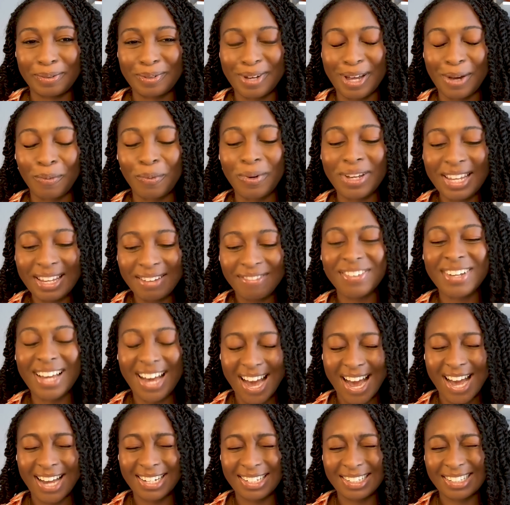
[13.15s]
And we've
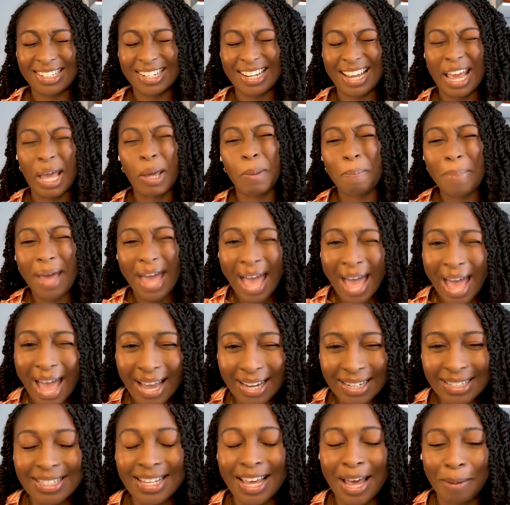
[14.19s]
got a
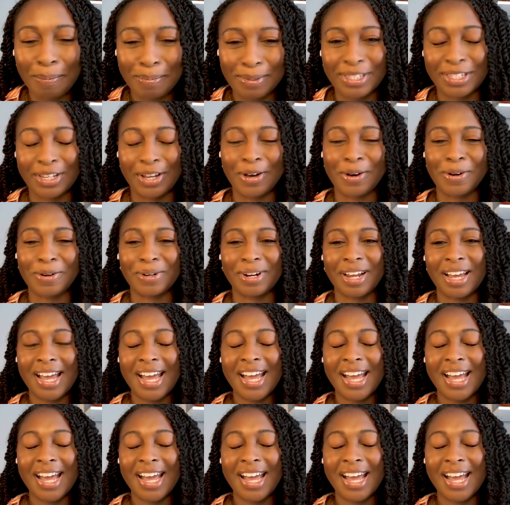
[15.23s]
packed episode